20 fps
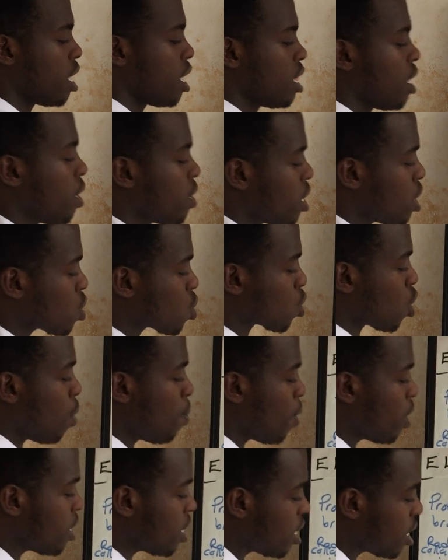Now, this
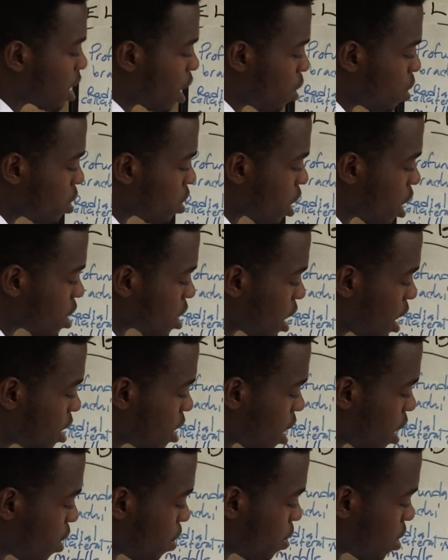common interosseous
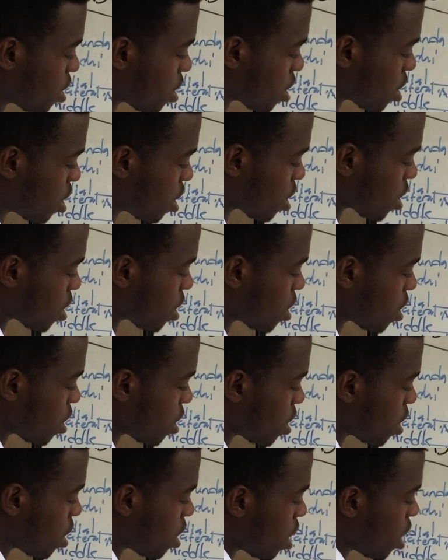artery, which is this,
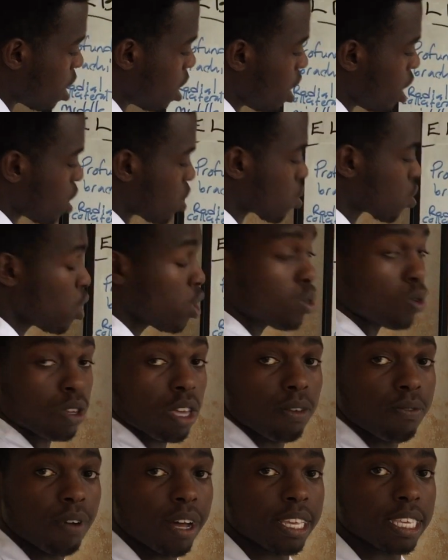it's going to
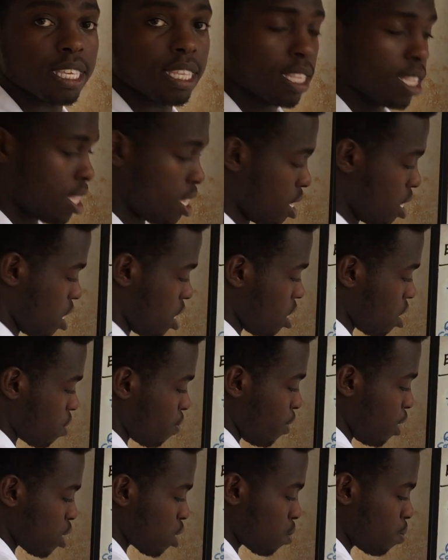give us this
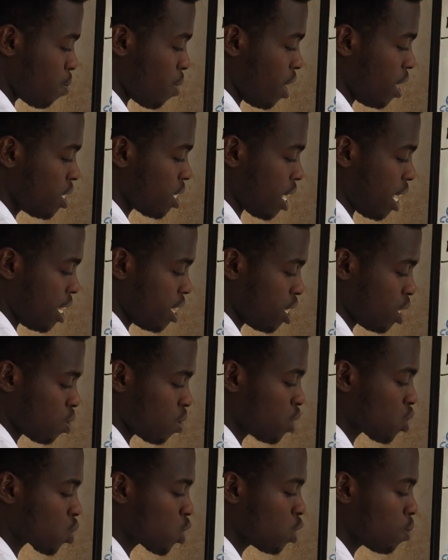first branch and this
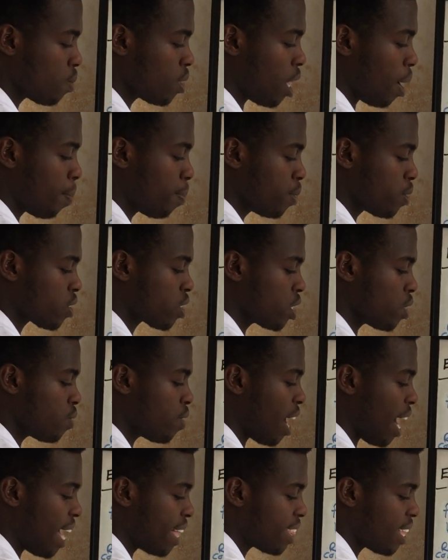is going to be the
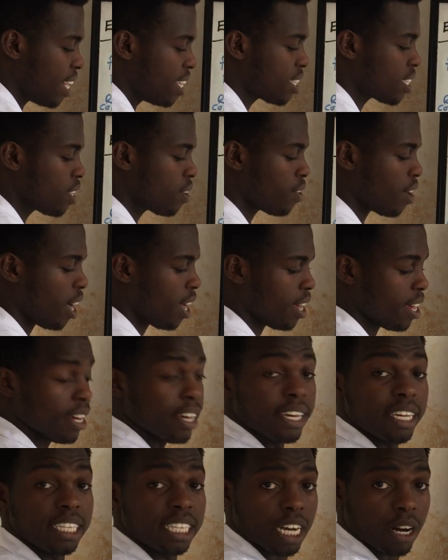posterior and the anterior
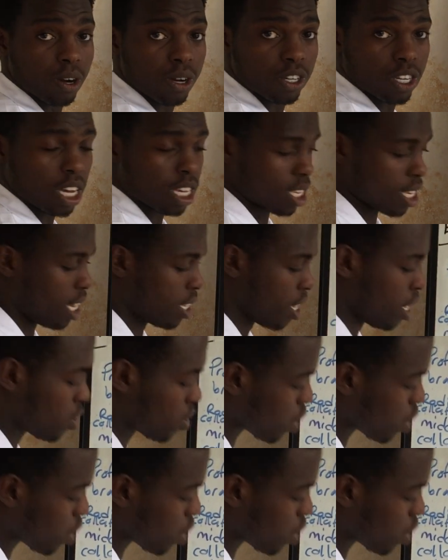interosseous artery.